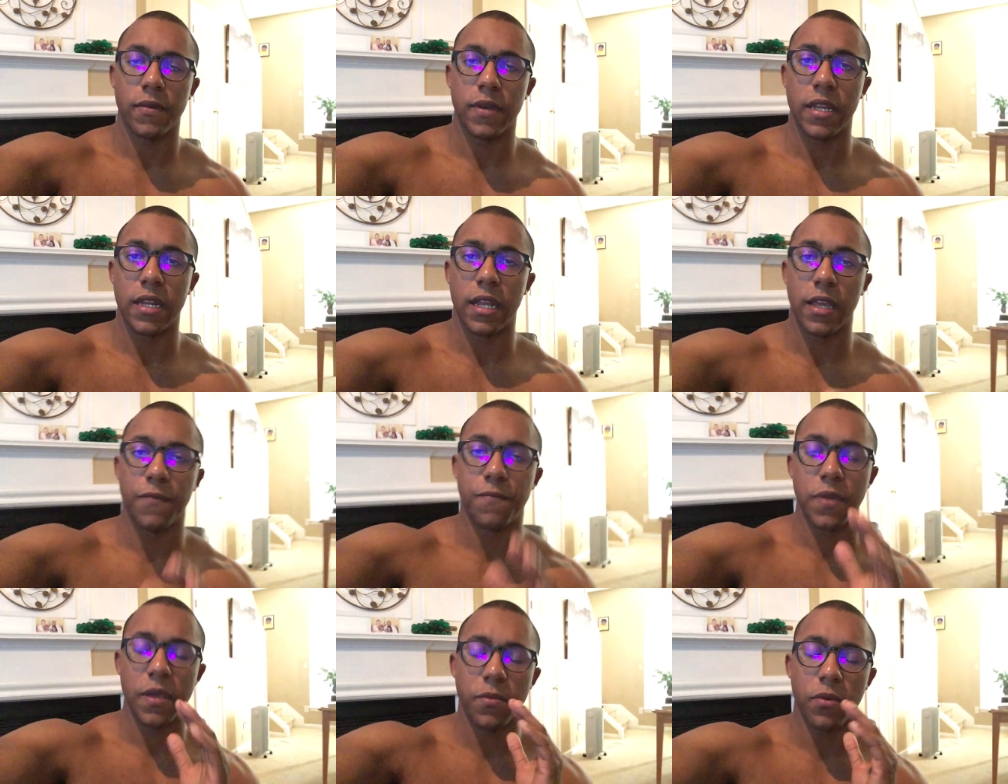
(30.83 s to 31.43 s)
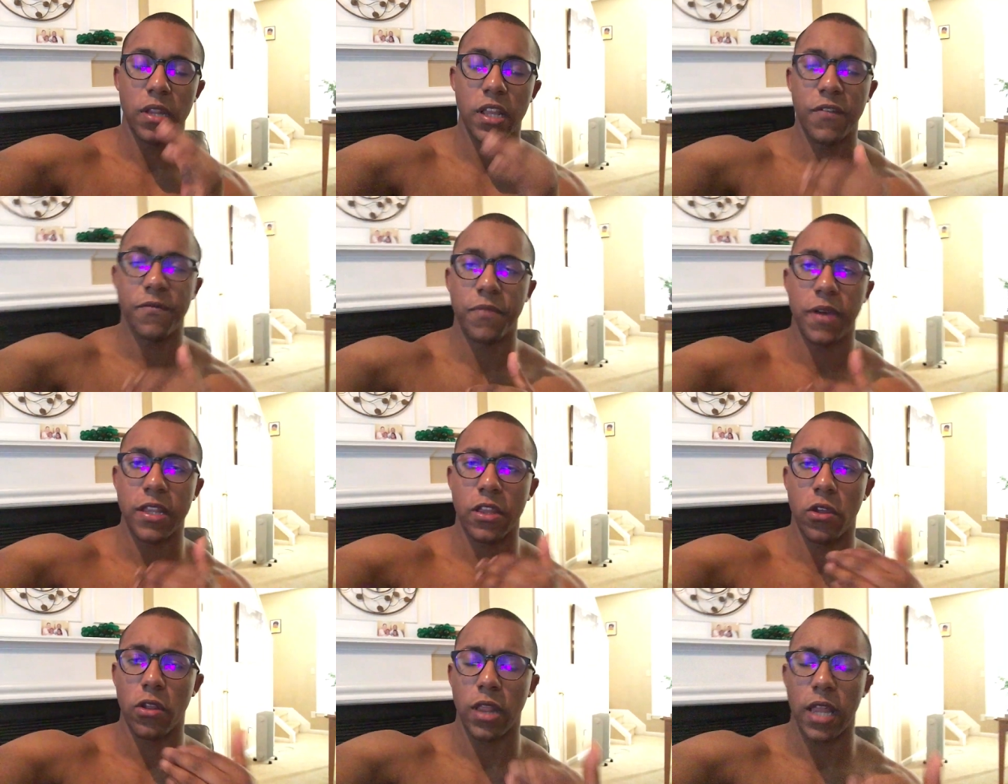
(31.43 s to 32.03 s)
And if people live
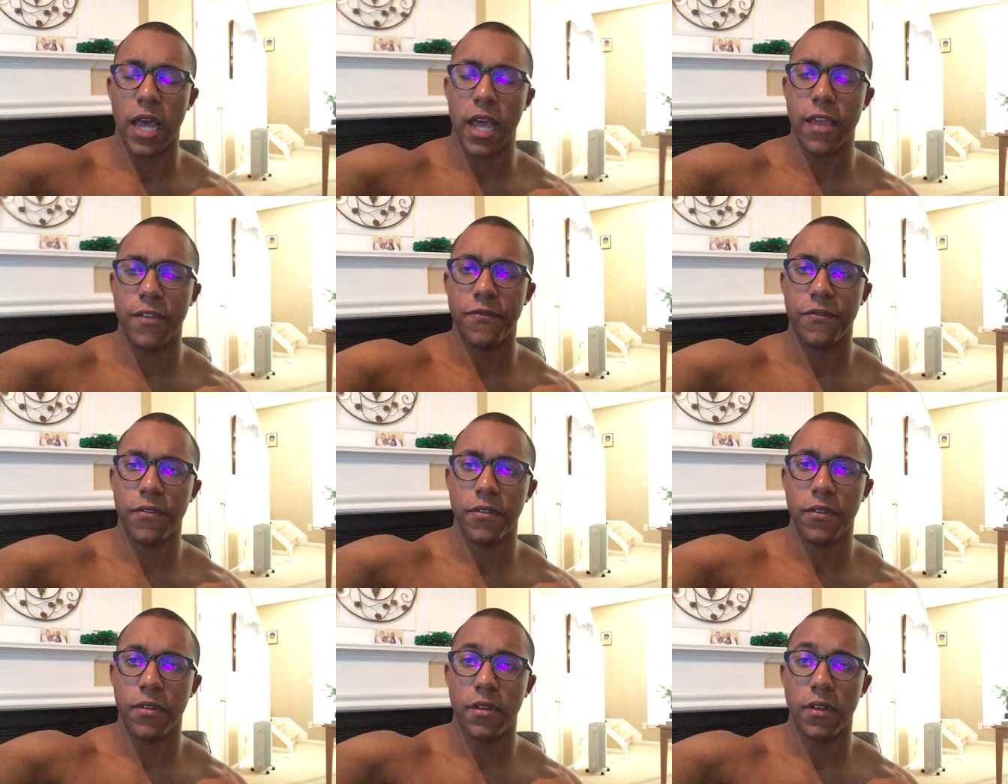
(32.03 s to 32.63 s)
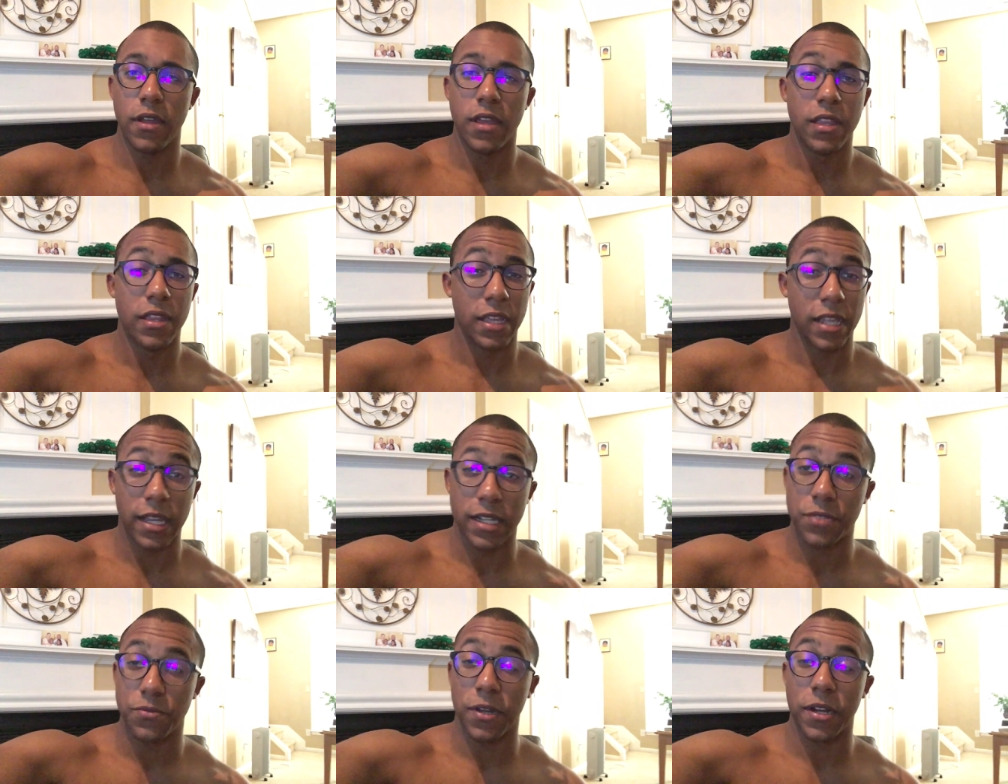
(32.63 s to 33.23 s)
by their life, then
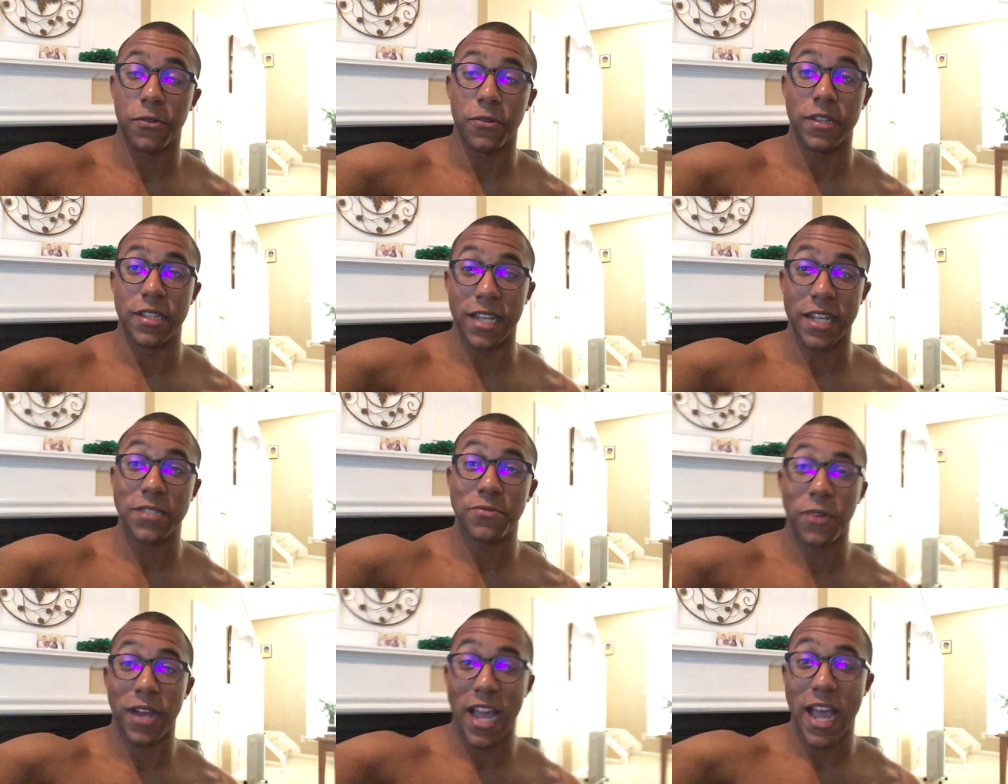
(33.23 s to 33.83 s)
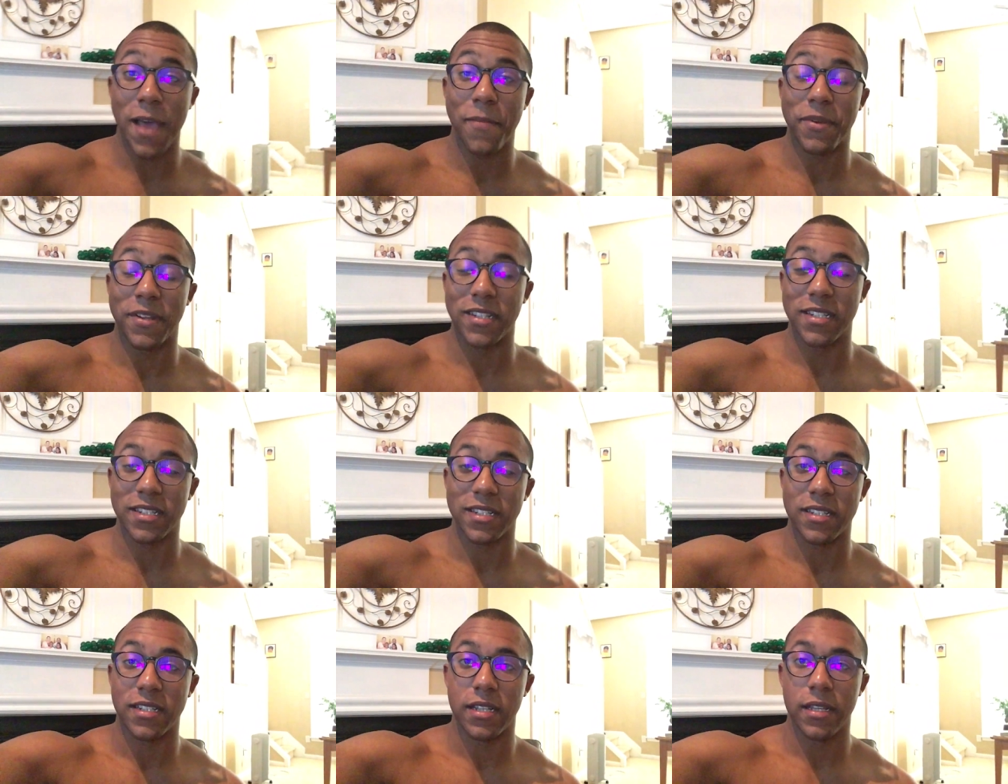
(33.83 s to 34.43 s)
guess what
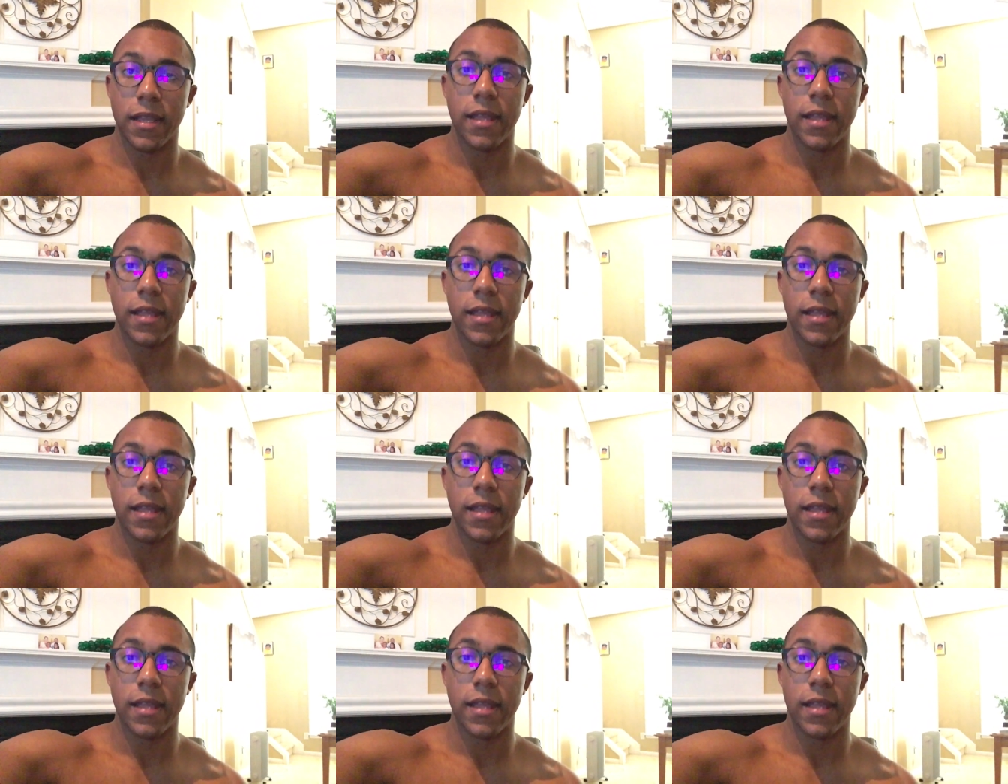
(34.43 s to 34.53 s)
happens?